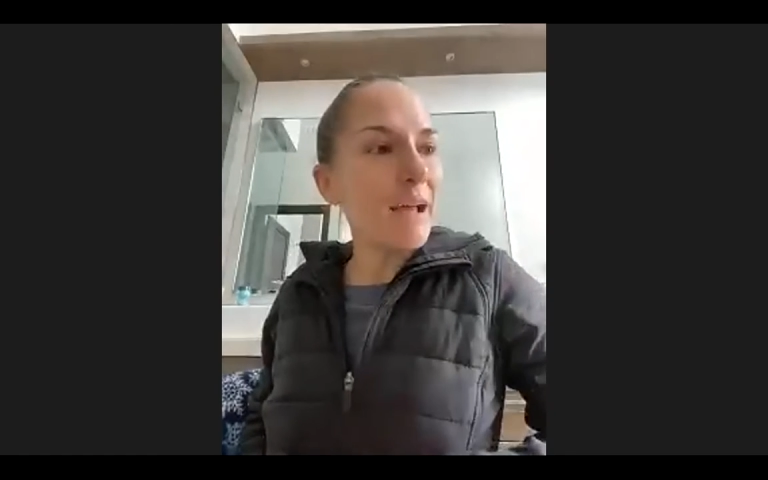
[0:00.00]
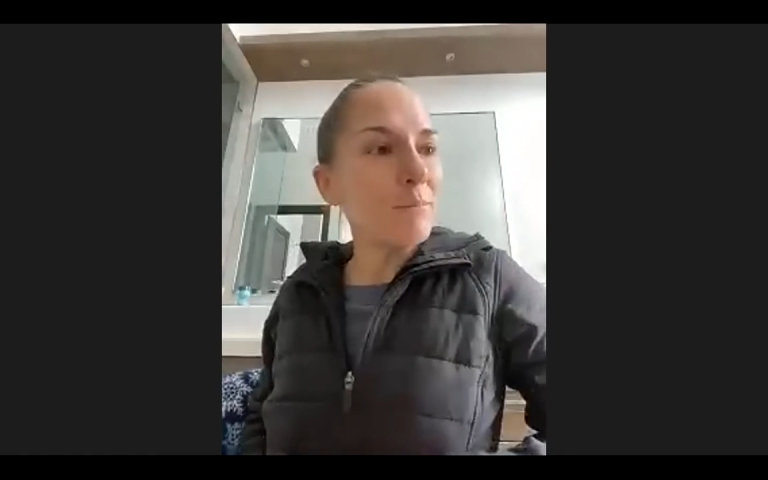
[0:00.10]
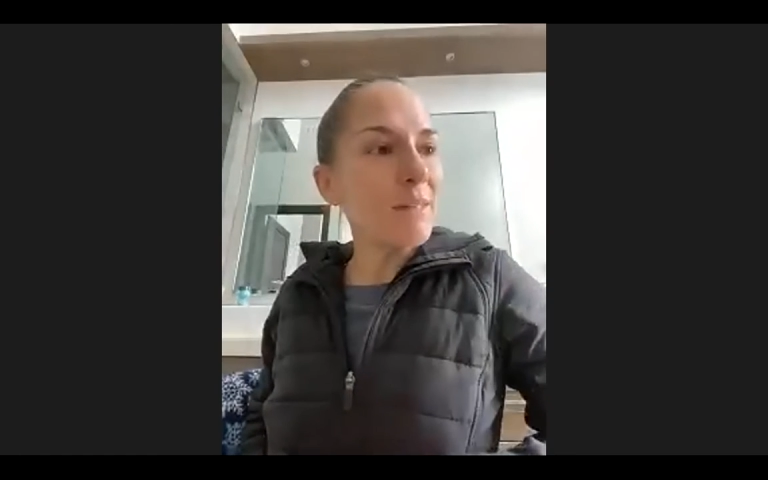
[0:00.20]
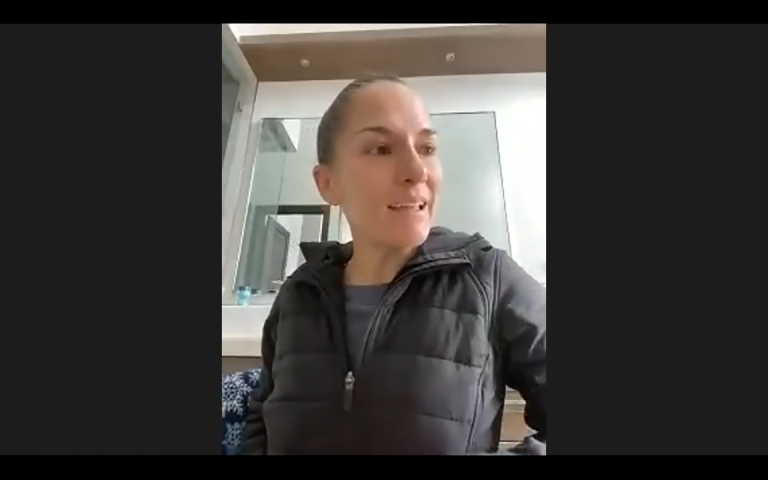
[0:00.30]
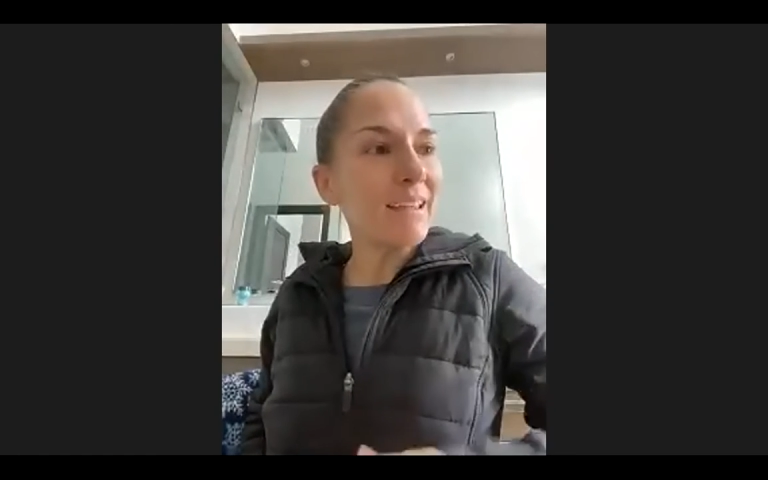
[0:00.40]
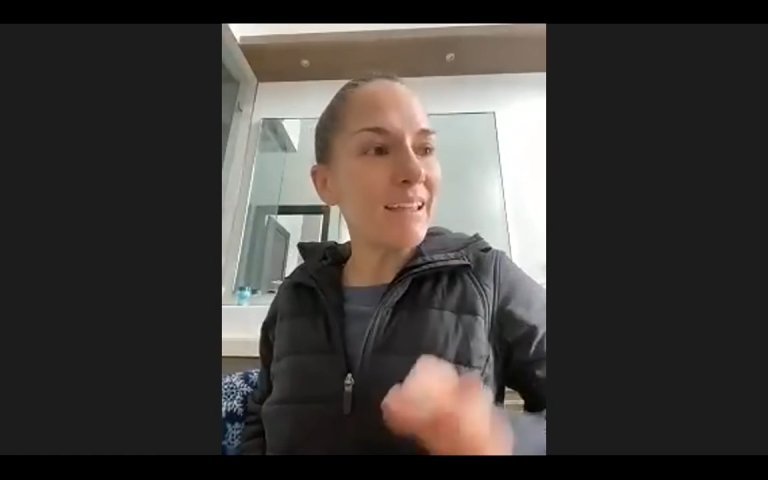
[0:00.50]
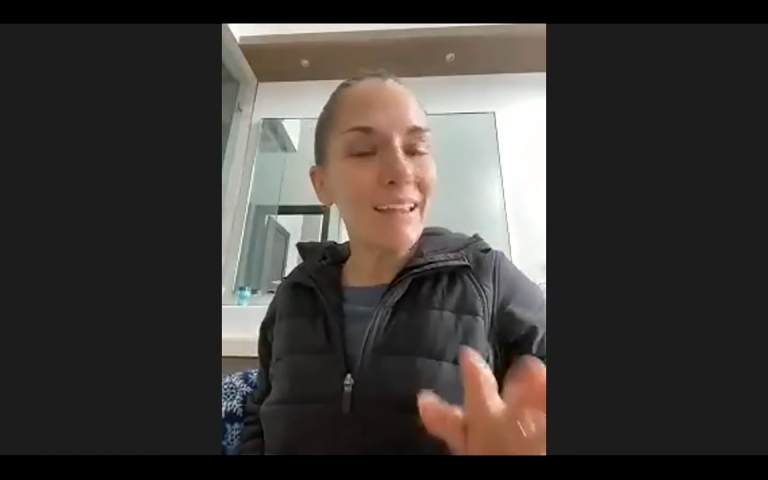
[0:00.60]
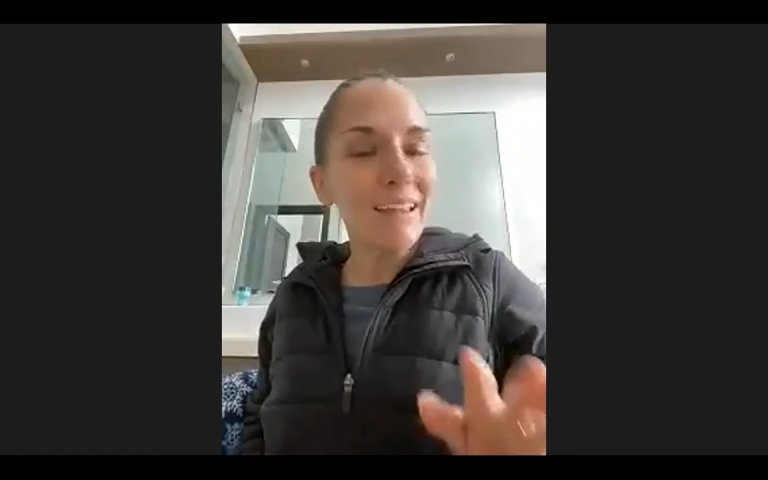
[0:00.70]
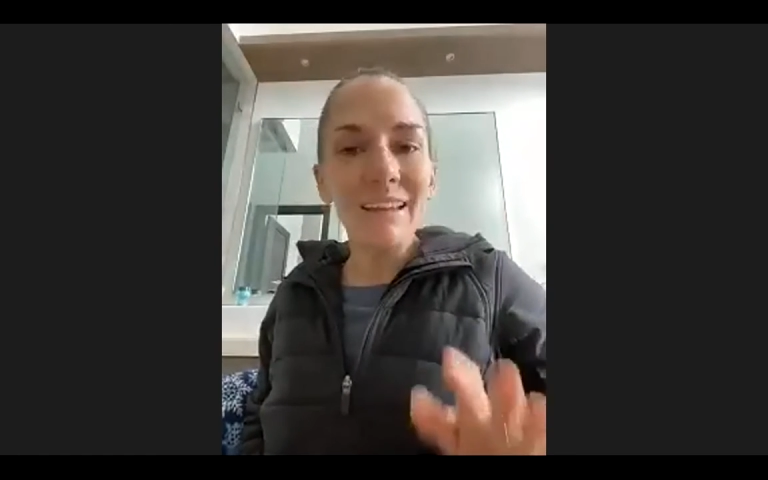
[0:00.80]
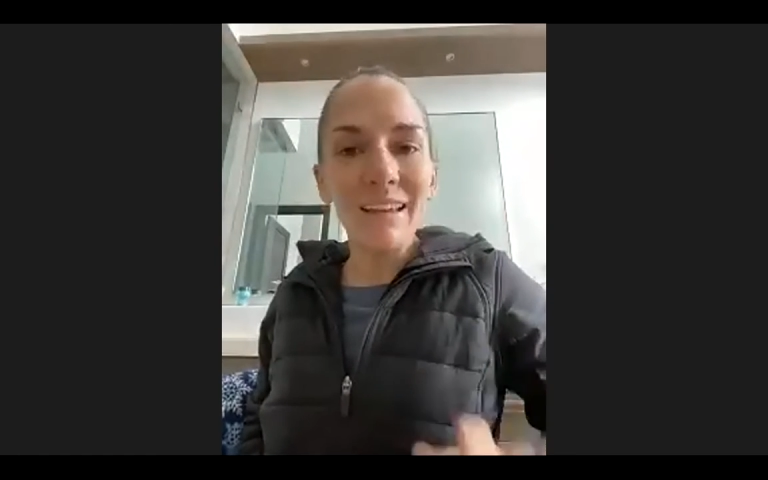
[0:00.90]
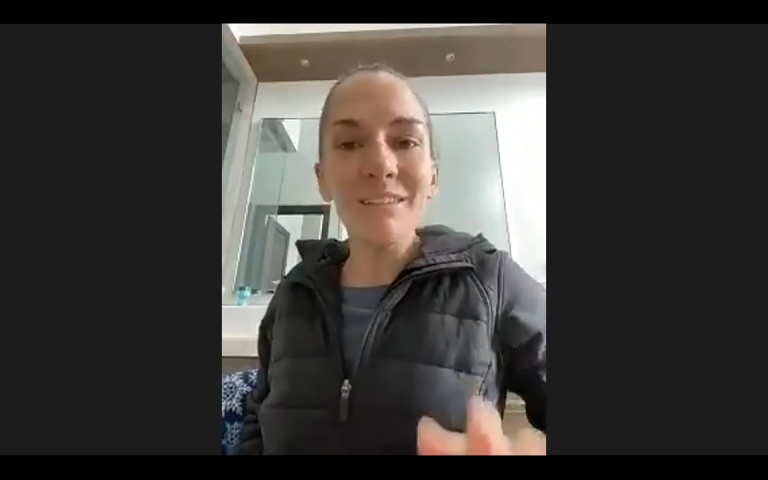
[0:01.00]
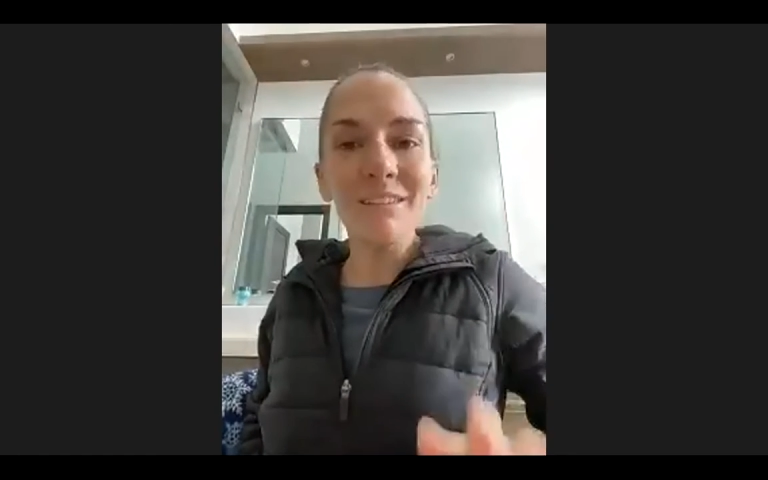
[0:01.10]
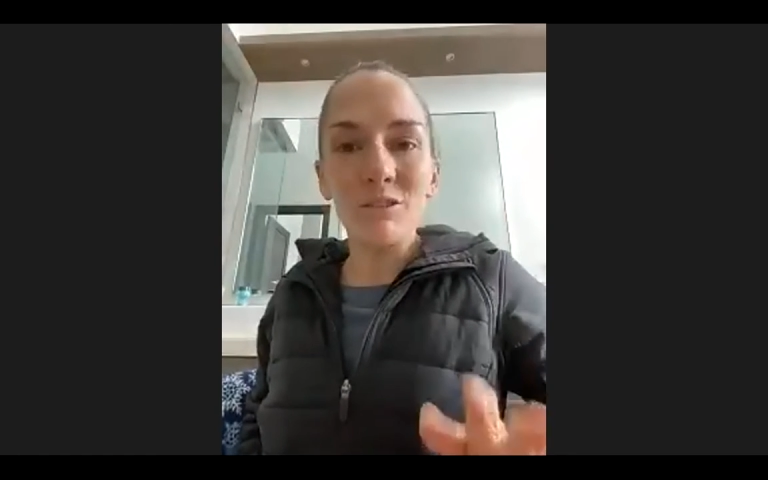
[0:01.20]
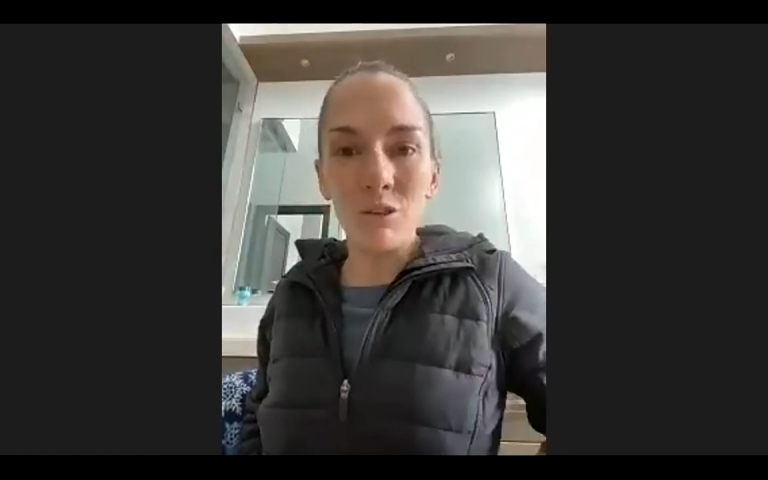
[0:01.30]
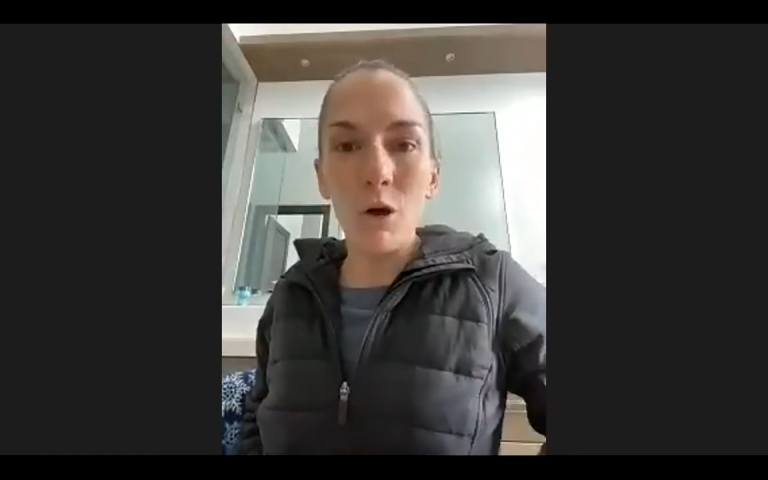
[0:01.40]
I'm like, it is
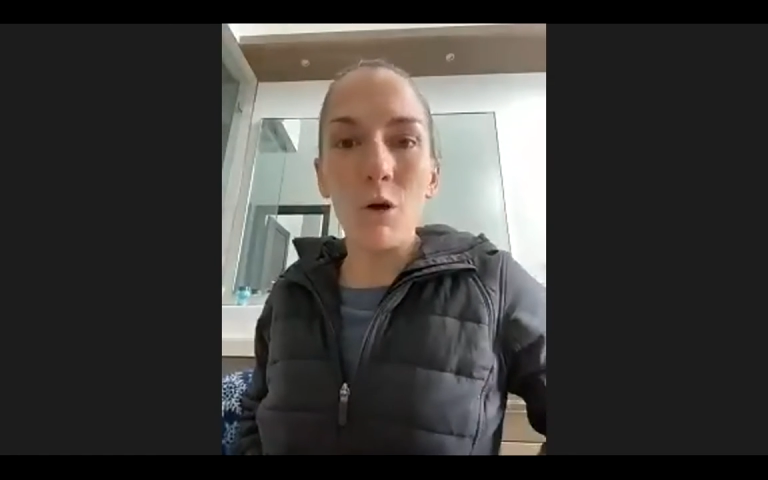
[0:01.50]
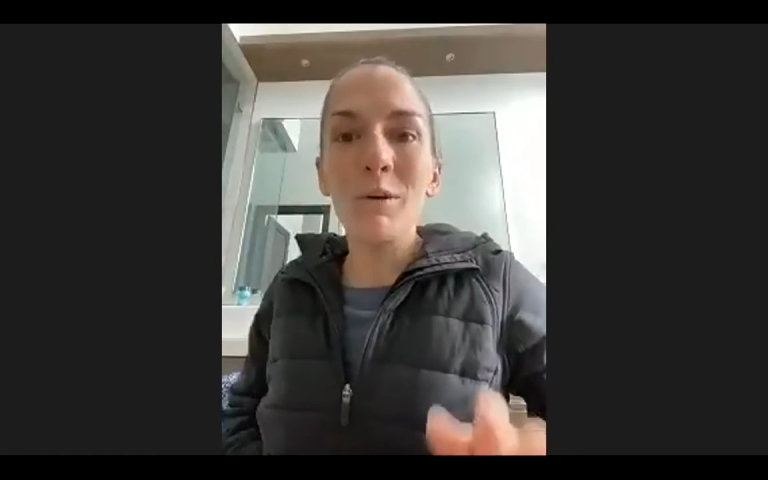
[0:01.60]
go